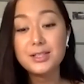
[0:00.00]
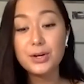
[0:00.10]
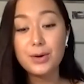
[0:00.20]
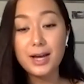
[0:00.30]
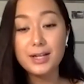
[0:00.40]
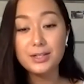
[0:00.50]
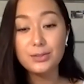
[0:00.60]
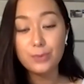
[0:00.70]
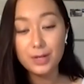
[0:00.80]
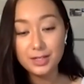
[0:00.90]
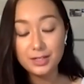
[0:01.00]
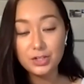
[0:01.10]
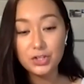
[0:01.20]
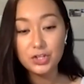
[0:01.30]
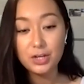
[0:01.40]
So I did one
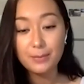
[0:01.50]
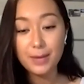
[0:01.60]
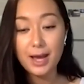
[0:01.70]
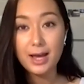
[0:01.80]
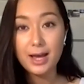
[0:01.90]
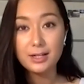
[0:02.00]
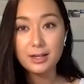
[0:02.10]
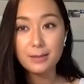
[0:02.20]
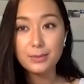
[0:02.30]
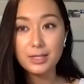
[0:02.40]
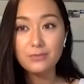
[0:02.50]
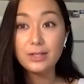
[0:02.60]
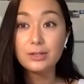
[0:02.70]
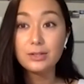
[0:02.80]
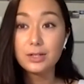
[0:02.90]
internship at a company in
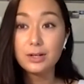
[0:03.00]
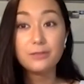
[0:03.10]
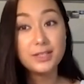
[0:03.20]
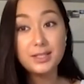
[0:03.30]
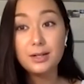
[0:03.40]
Vancouver called Vizier,